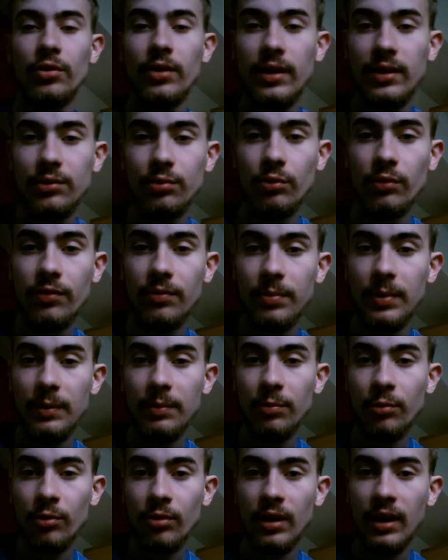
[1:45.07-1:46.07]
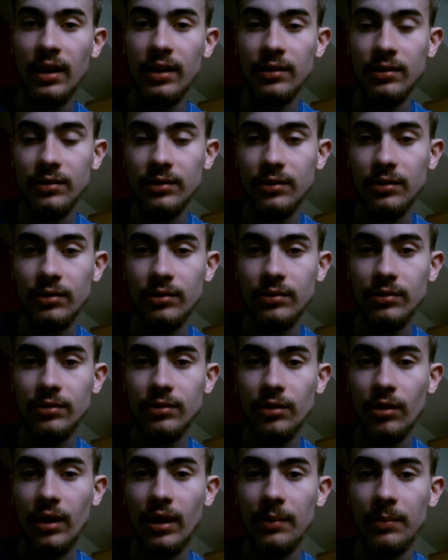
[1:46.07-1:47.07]
connect with people and
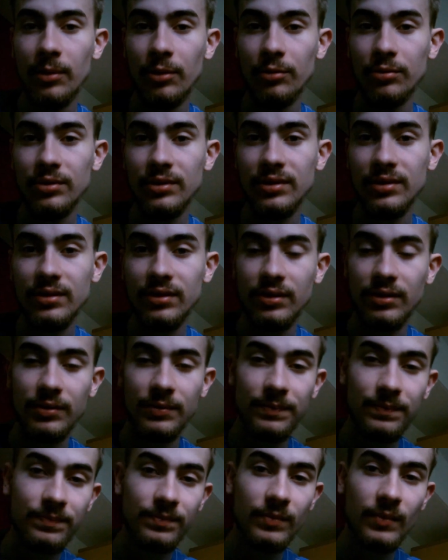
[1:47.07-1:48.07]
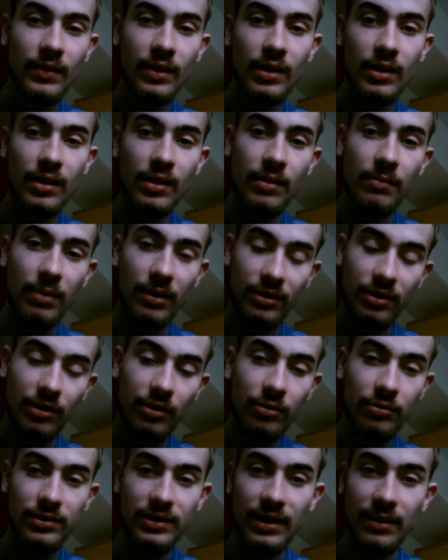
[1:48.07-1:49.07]
talk about uh,
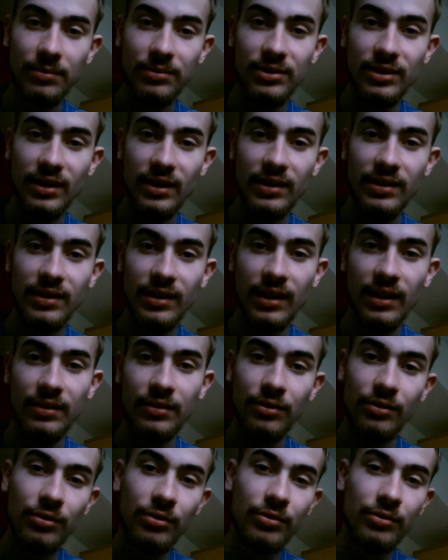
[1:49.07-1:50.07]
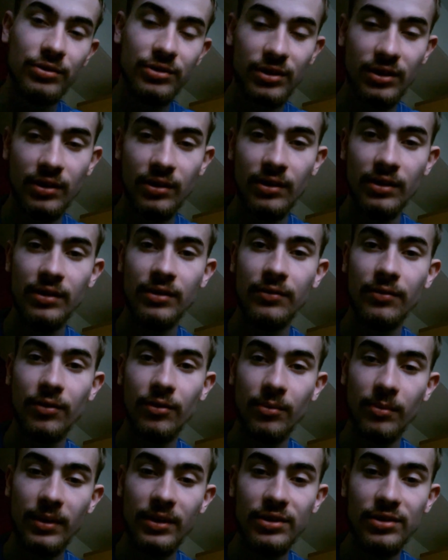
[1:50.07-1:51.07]
particular subjects and you share
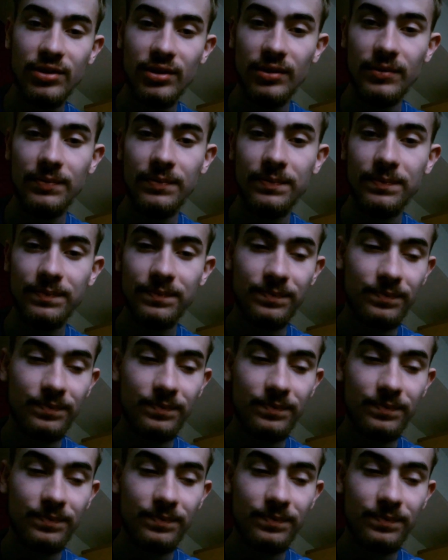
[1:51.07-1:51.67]
information.